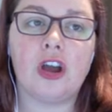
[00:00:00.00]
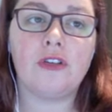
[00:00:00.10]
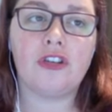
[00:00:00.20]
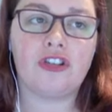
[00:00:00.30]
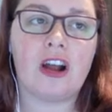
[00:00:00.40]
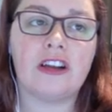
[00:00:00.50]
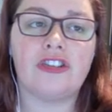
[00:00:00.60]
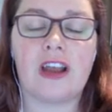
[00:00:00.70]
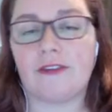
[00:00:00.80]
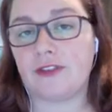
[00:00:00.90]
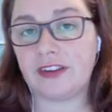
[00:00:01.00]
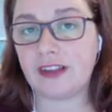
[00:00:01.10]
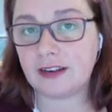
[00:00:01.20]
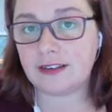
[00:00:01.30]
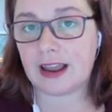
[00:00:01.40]
to go to church every
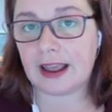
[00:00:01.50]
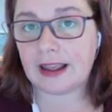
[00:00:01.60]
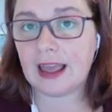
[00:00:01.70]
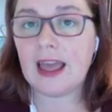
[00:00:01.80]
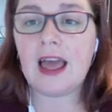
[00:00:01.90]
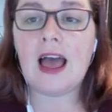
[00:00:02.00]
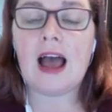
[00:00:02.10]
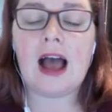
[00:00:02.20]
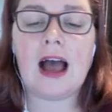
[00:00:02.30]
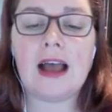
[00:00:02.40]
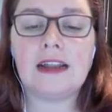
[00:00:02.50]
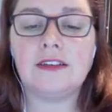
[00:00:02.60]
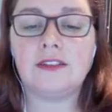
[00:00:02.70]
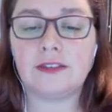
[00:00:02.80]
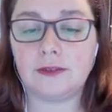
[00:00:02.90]
Sunday,
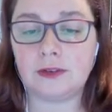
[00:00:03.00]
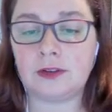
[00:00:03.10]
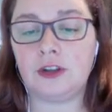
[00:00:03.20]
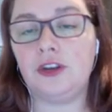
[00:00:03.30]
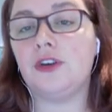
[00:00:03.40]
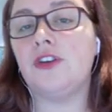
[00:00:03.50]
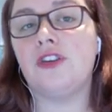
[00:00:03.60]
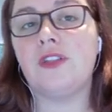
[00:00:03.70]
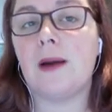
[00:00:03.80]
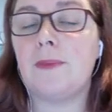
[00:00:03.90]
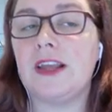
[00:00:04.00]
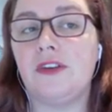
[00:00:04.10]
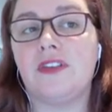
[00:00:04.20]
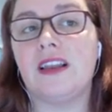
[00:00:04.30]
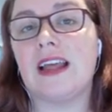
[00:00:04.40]
and you can do that by
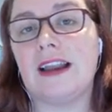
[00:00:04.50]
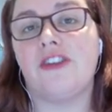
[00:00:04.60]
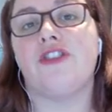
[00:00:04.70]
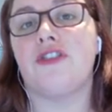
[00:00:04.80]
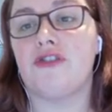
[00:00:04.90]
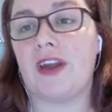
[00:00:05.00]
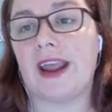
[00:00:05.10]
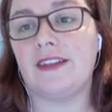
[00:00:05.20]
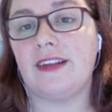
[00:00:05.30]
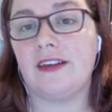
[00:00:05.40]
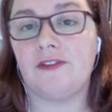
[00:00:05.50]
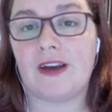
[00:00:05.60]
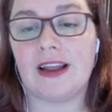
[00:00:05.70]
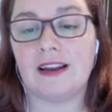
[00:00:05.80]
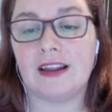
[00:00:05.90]
using the calendar and creating an
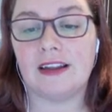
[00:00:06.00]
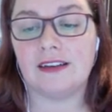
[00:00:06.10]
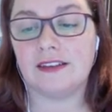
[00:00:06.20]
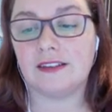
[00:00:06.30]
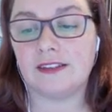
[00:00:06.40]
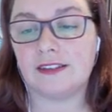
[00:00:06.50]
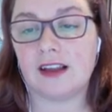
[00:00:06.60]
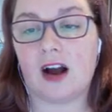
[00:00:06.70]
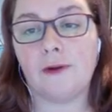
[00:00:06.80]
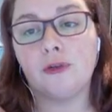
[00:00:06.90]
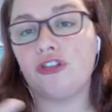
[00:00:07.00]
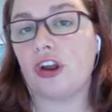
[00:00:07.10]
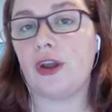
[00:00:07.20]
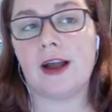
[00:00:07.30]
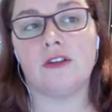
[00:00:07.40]
event, and I will
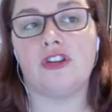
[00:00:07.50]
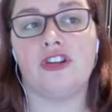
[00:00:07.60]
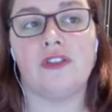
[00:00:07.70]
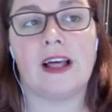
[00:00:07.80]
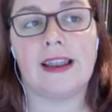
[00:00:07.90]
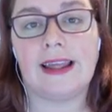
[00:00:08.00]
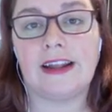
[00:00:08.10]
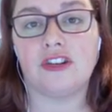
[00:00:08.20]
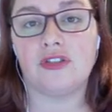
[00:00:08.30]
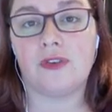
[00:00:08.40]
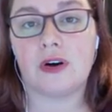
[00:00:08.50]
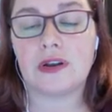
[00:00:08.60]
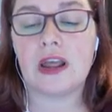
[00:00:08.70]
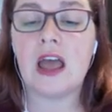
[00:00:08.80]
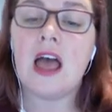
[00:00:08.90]
show you how to do that later
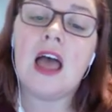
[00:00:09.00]
on.